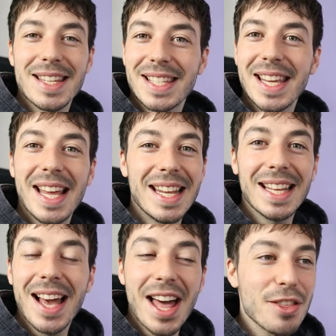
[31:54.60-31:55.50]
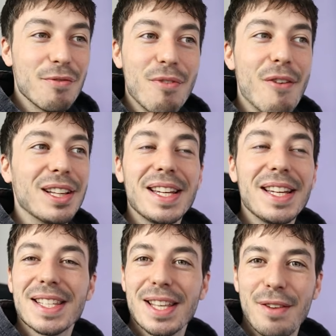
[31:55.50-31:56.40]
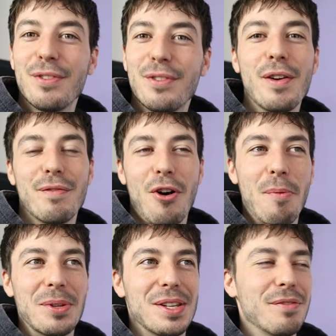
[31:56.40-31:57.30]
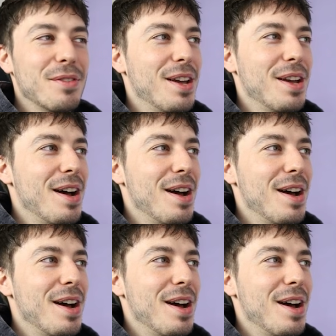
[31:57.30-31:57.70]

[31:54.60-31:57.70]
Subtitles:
entertaining at the very least, if not informative.